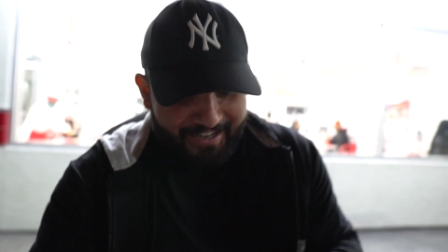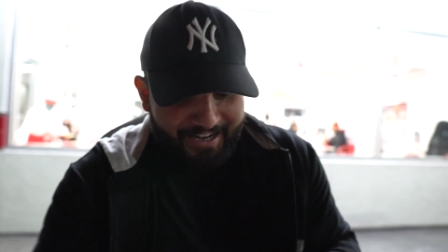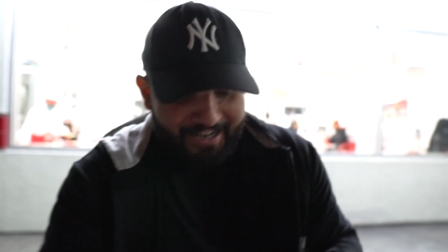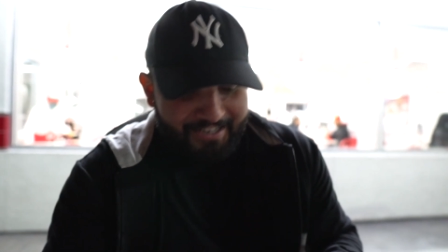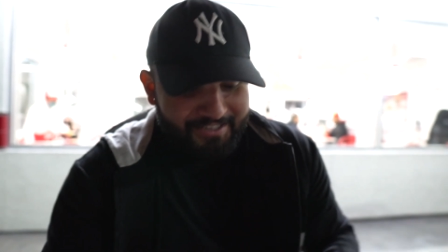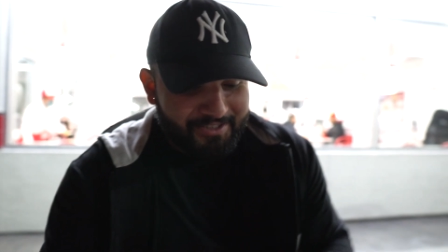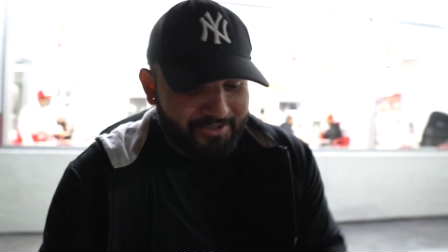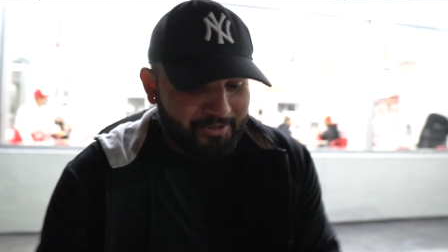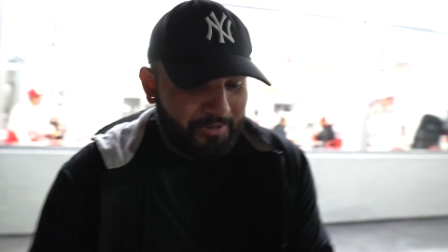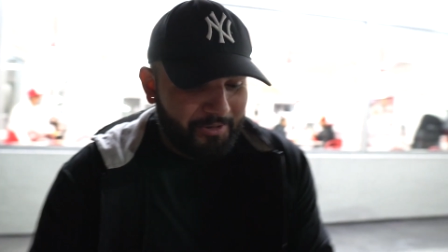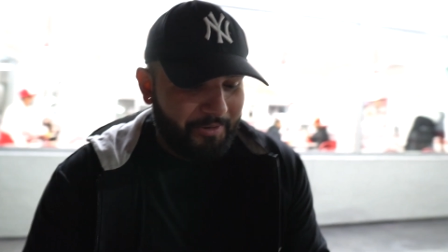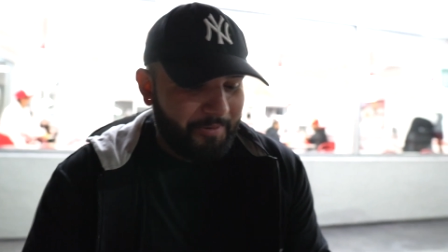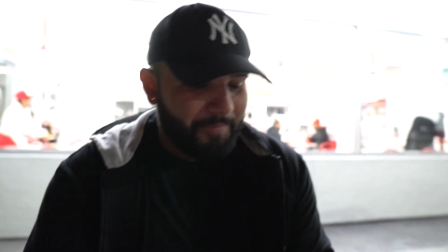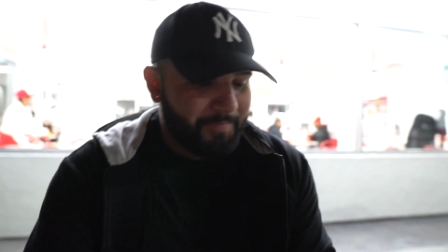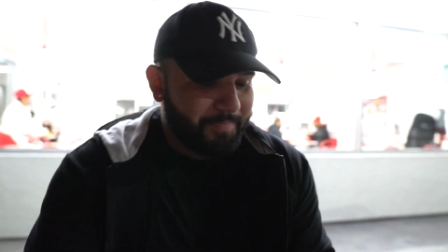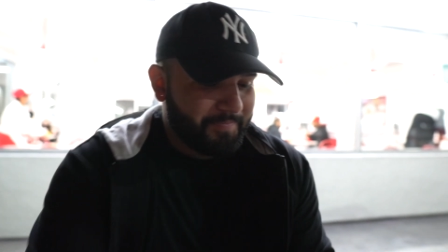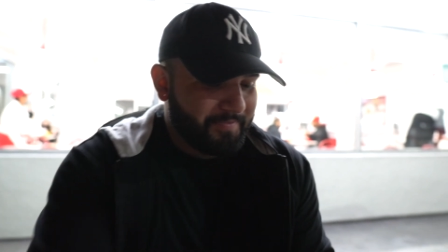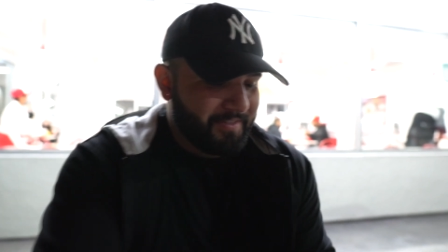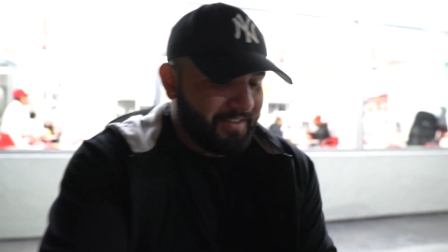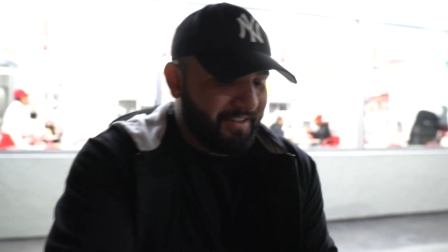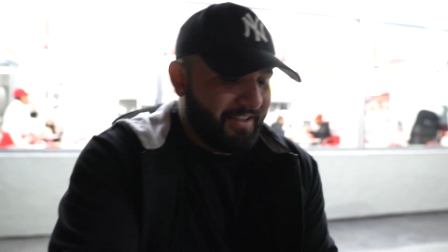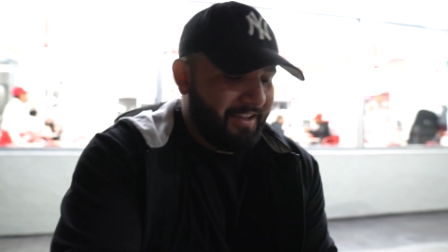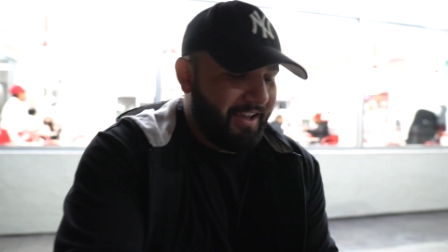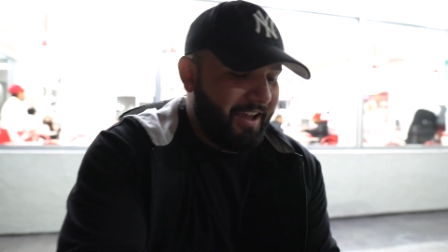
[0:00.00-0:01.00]
in high school,
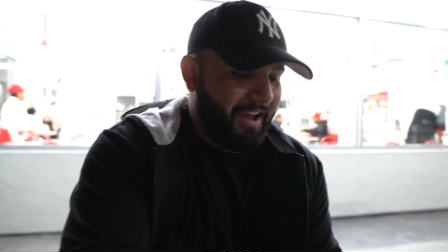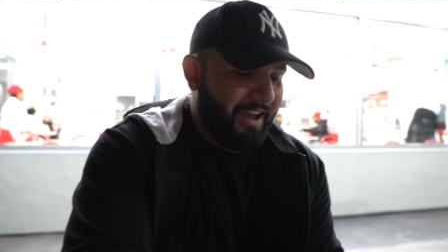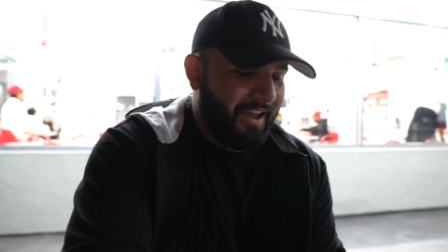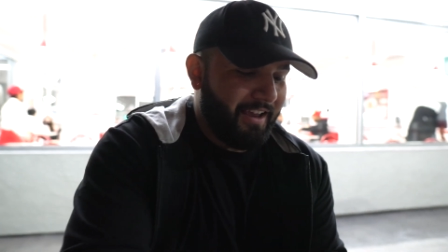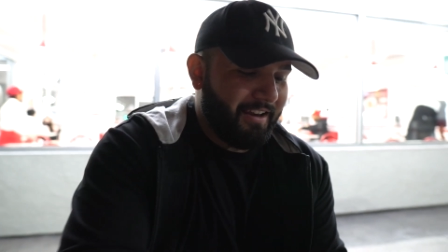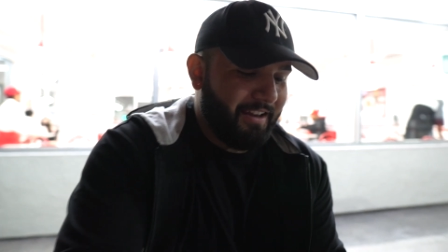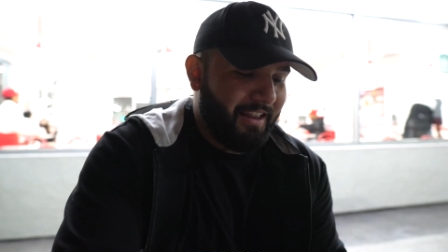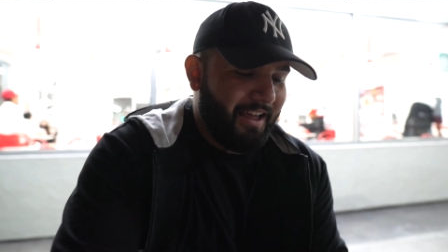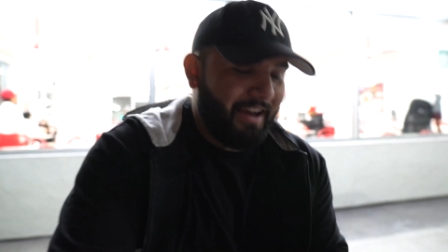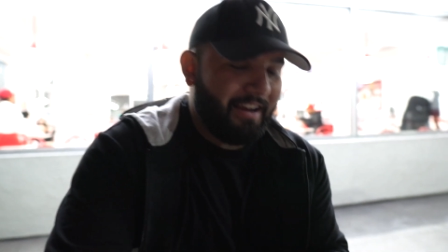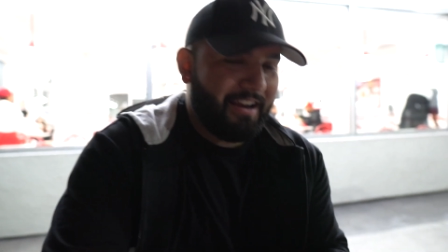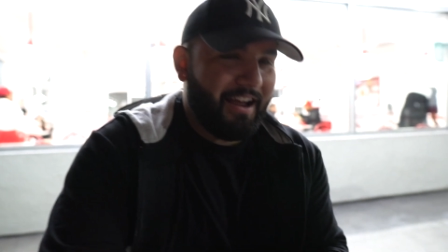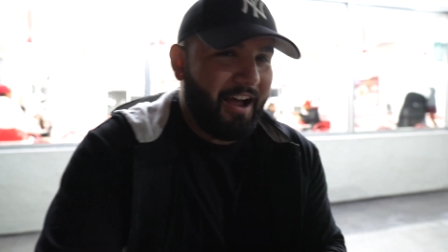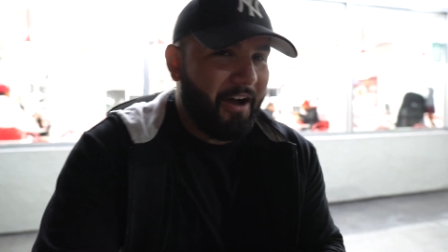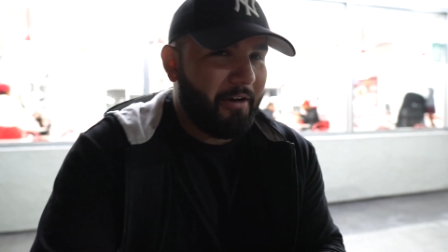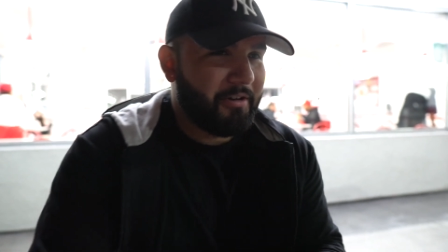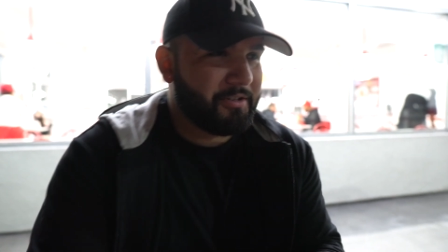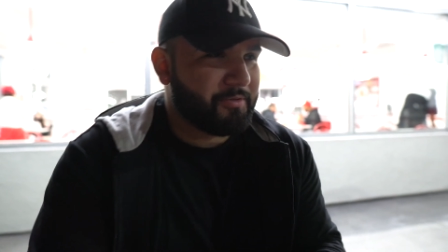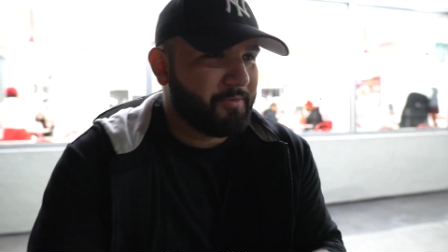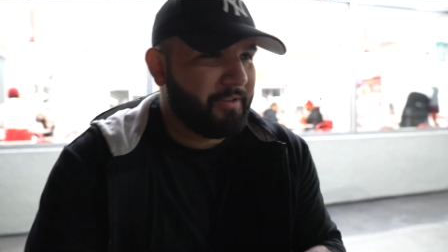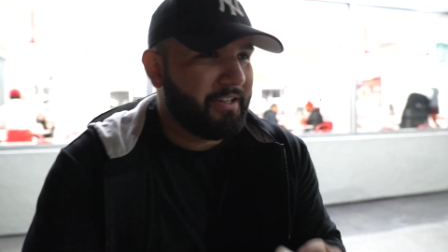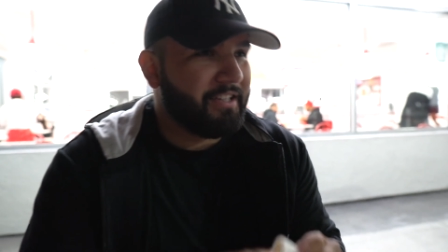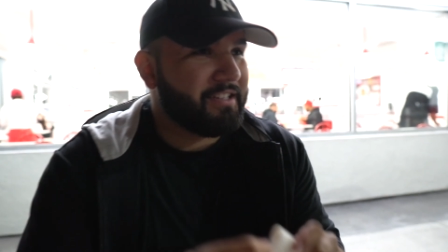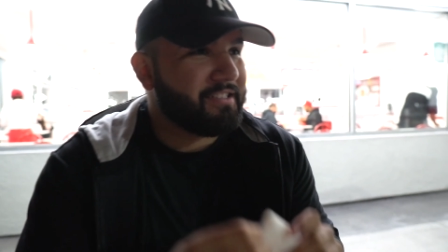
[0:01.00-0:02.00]
and like I
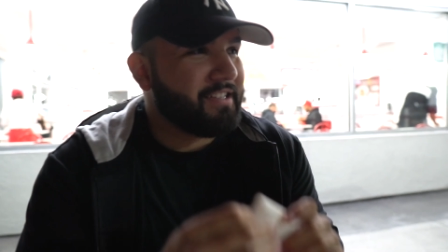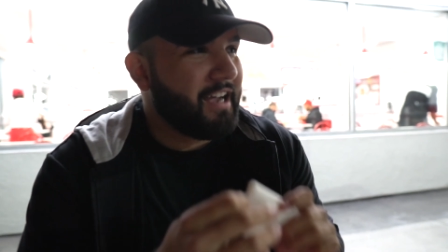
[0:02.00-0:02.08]
was really